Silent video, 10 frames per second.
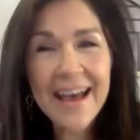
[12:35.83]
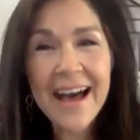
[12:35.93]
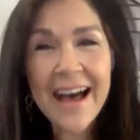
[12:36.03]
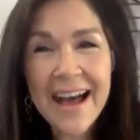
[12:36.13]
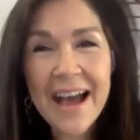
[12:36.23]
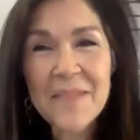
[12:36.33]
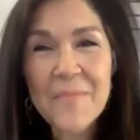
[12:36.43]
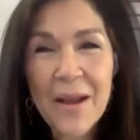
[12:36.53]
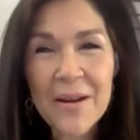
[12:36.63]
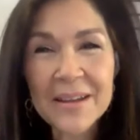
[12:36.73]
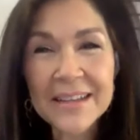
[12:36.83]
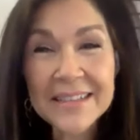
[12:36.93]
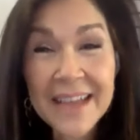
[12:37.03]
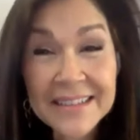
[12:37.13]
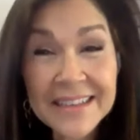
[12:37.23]
Uh, I married a
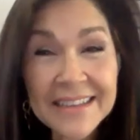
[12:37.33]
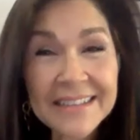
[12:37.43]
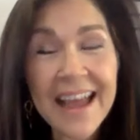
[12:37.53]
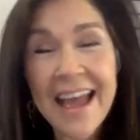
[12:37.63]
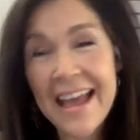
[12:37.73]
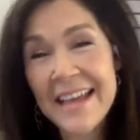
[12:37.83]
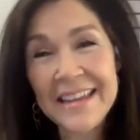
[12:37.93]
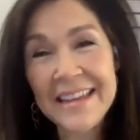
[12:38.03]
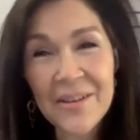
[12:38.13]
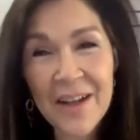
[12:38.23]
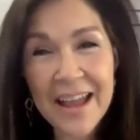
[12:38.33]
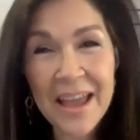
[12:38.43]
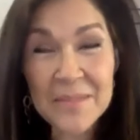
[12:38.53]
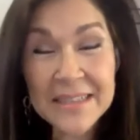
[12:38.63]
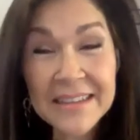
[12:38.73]
Texan and here I
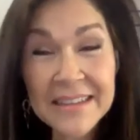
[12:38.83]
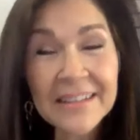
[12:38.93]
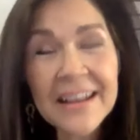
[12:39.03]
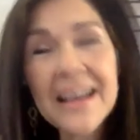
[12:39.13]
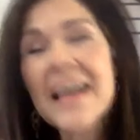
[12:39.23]
am still.